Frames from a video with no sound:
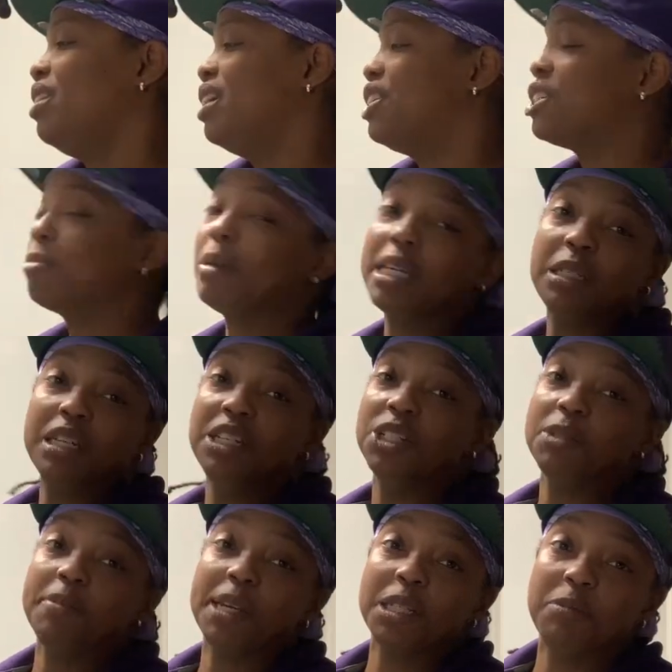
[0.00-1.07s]
it just
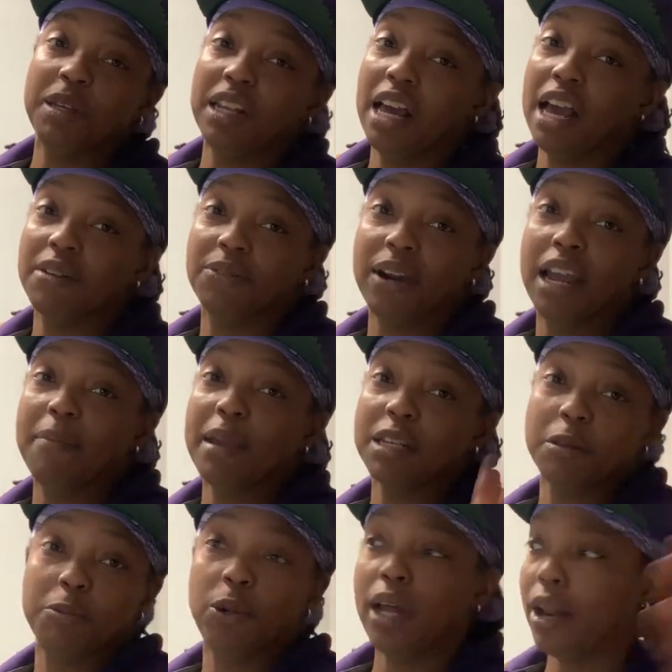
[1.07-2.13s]
makes me laugh, right? It makes
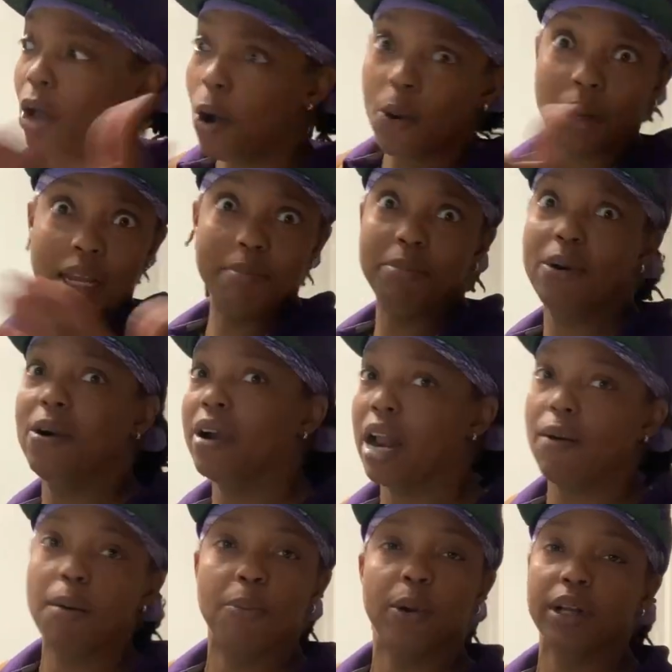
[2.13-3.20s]
me pull out a whole clipboard. I
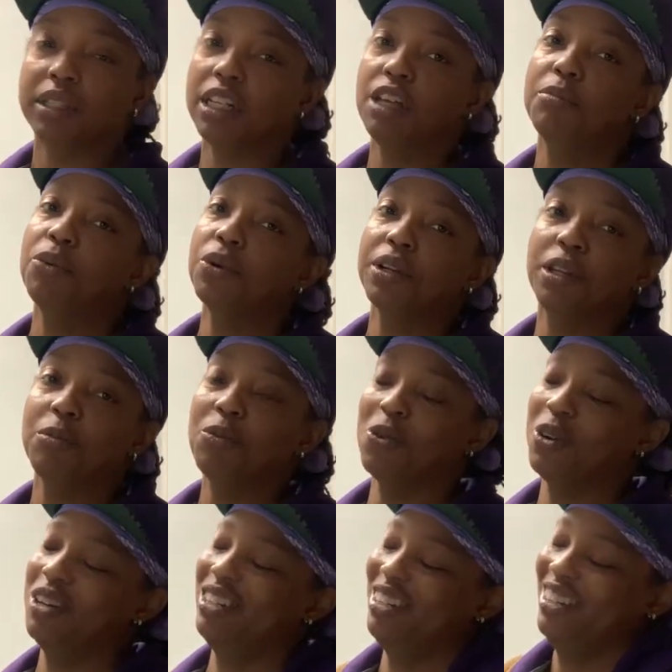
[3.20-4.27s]
won't pull out the clipboard
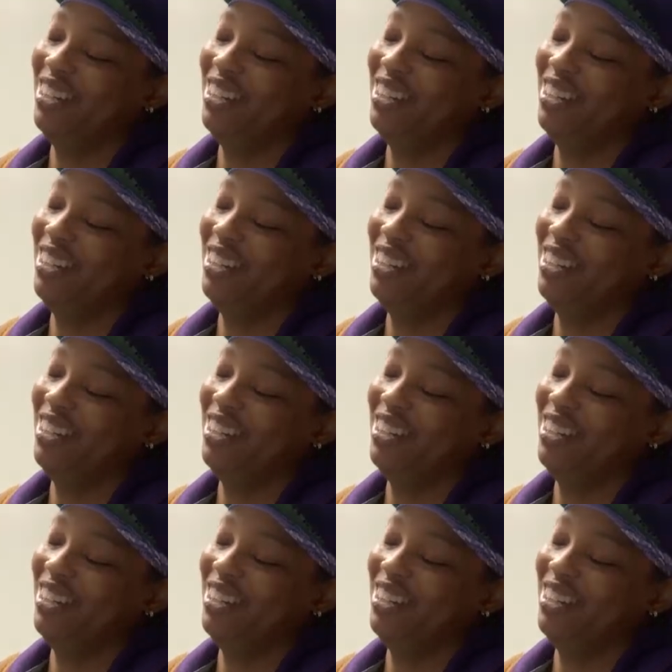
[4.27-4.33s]
anymore.